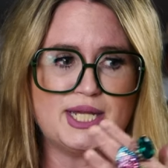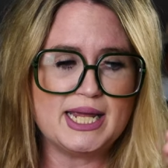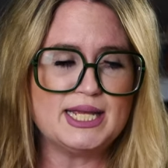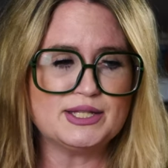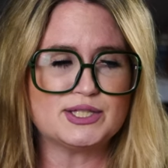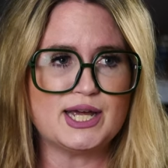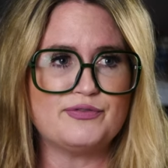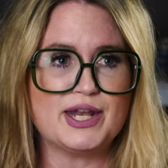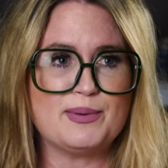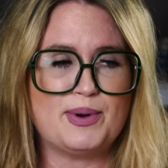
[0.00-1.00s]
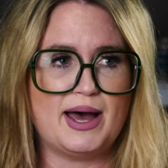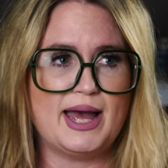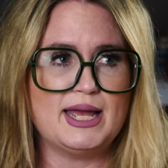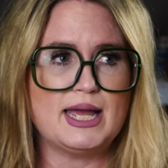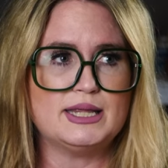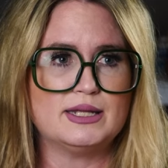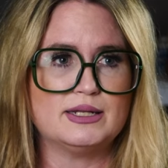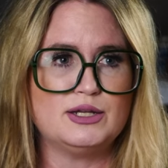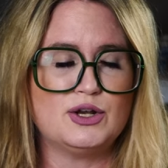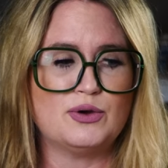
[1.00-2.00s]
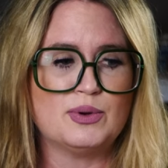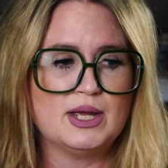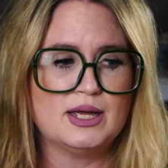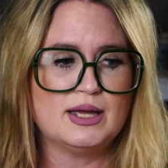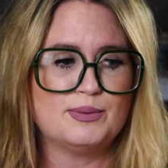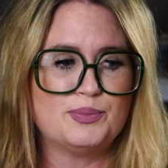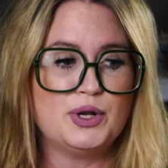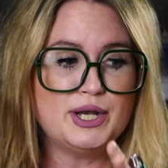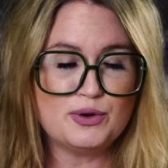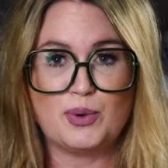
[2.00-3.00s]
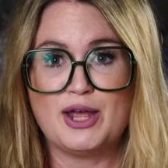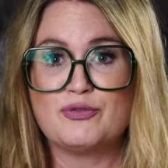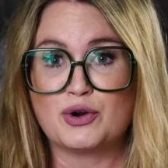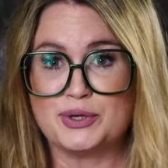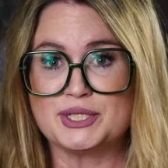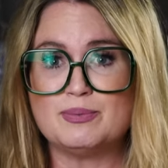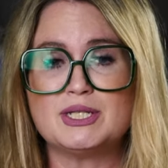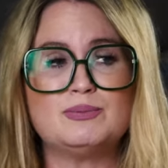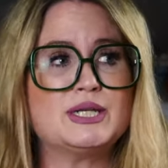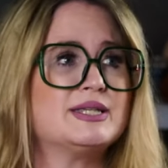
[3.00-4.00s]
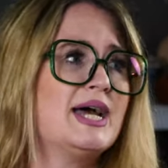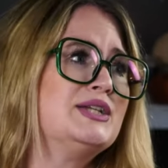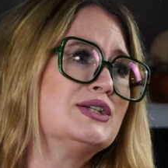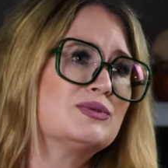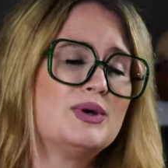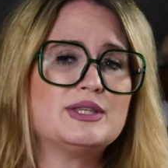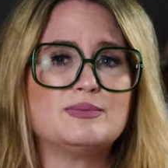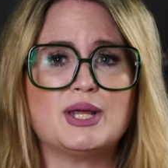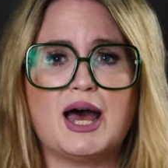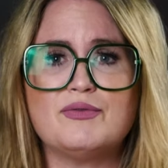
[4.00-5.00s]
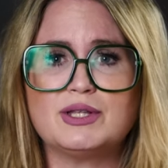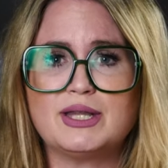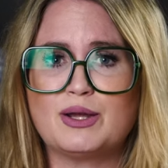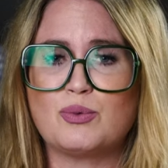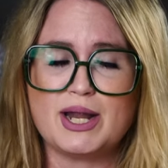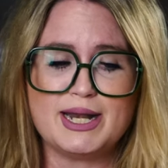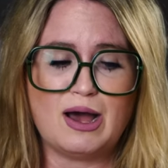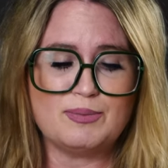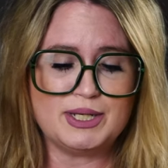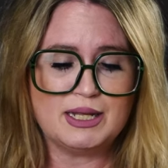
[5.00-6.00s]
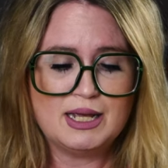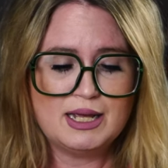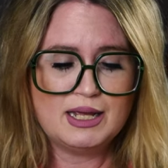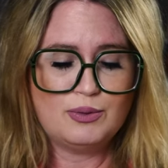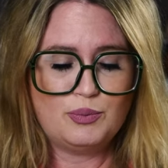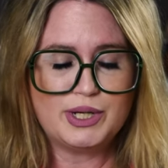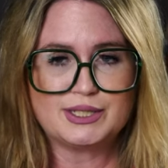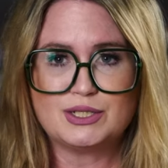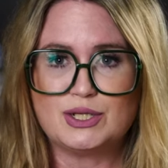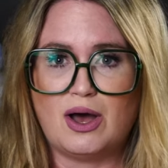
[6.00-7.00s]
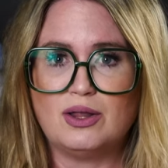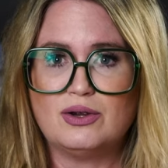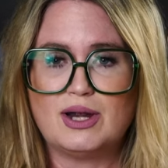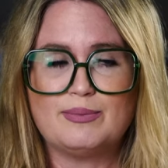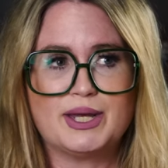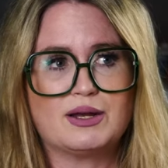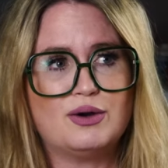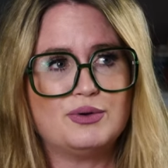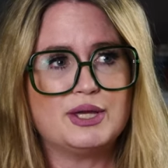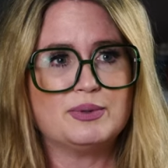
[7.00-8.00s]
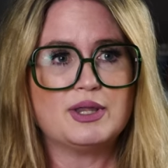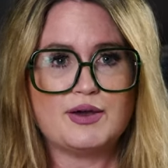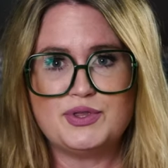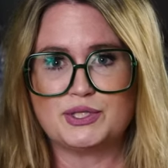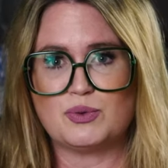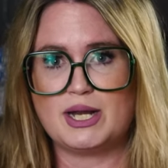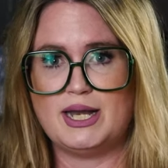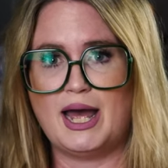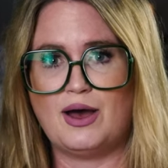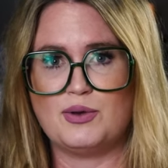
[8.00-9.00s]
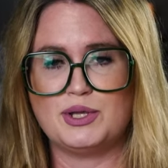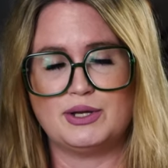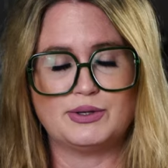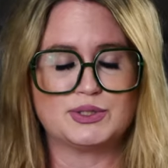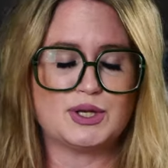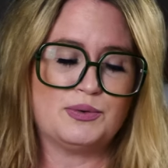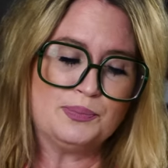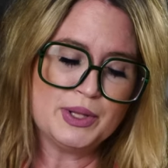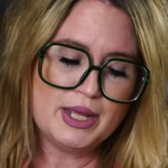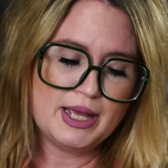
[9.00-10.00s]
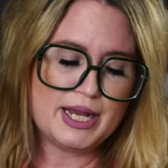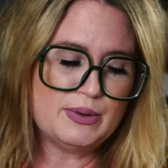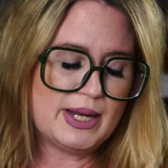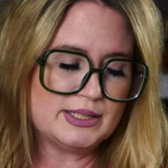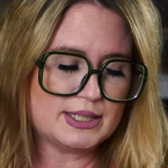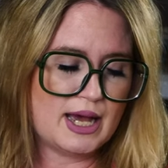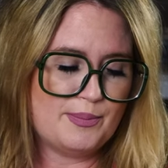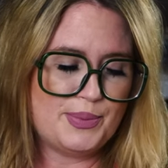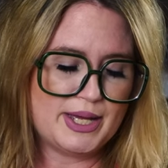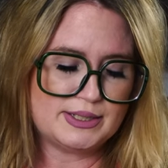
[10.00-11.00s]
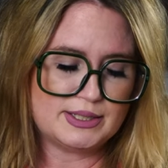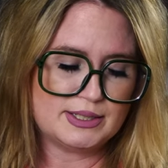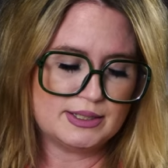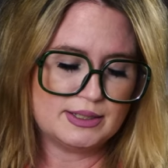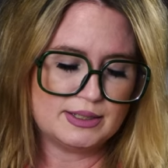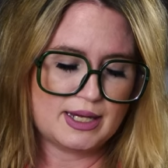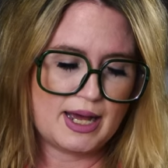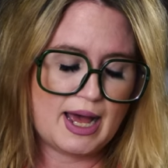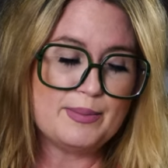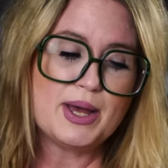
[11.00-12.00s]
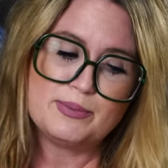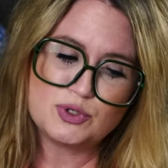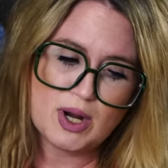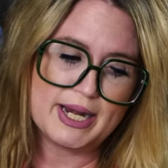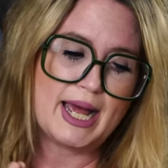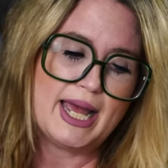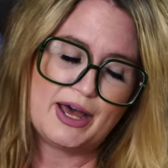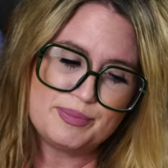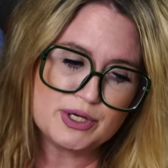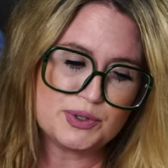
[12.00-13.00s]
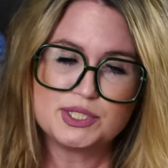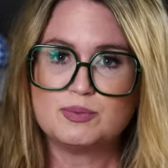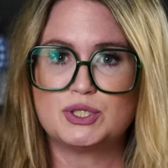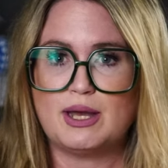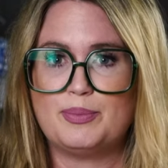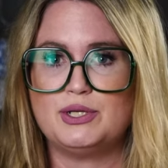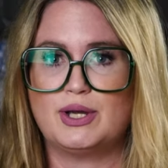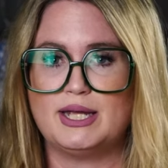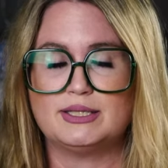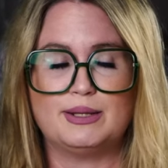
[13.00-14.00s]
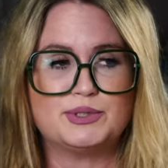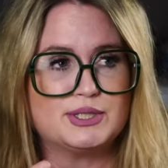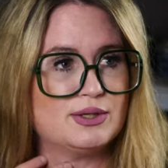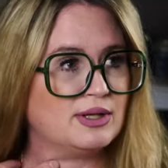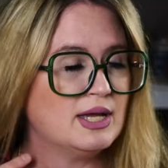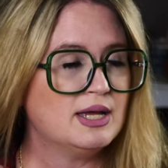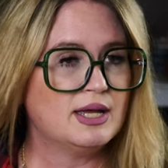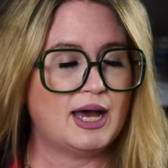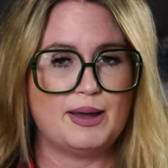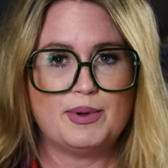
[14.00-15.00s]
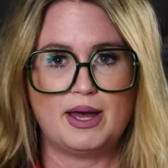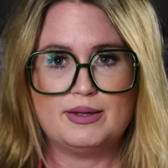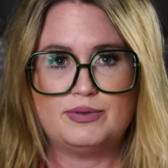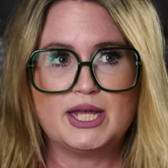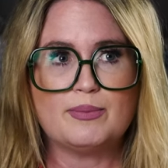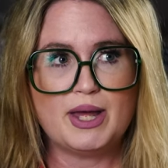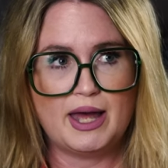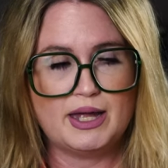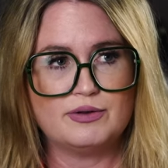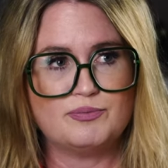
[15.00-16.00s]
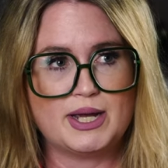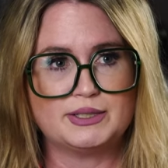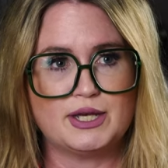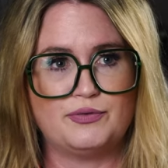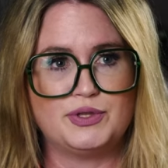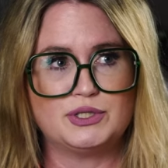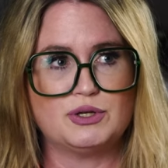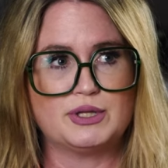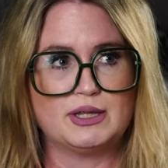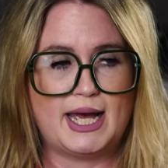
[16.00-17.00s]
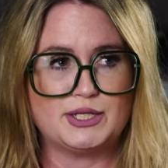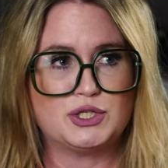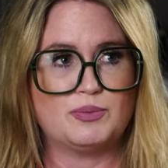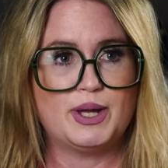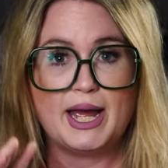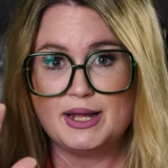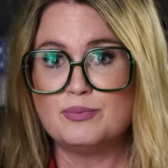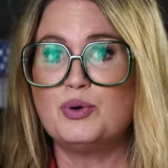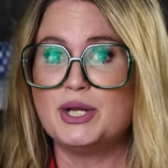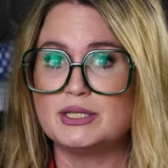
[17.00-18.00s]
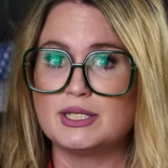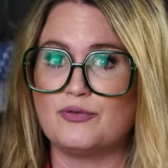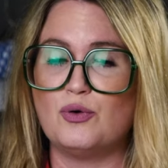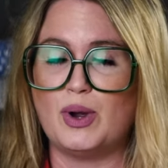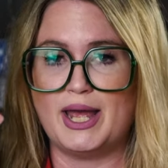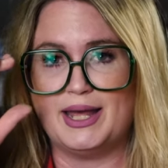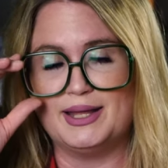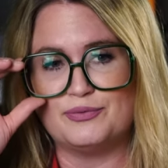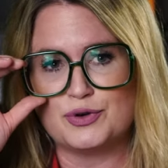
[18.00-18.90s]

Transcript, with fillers: taking the stuff that I buy and then, you know, putting it away for Christmas because I just want them to have it like right now. I mean, when it's a dollar, I'm like, oh, they would love this right now, you know. So, anyways, um, but I'm I'm trying. I have been Christmas shopping, you guys, and I'm still. I'm, I think I'm ahead of myself this year than last year, but I am putting stuff away